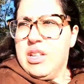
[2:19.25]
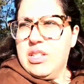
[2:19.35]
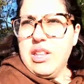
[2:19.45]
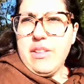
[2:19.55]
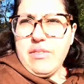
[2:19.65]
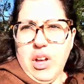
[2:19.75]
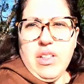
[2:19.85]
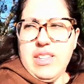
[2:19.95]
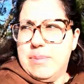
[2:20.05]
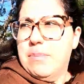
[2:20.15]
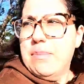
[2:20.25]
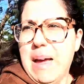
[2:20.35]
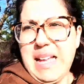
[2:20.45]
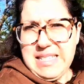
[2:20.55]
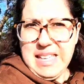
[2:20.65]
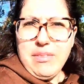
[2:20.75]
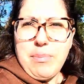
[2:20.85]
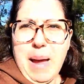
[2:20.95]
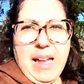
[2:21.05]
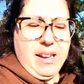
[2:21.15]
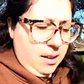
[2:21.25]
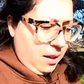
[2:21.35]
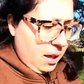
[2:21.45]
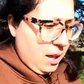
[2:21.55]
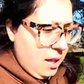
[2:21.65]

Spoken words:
So they've got this massive paddock.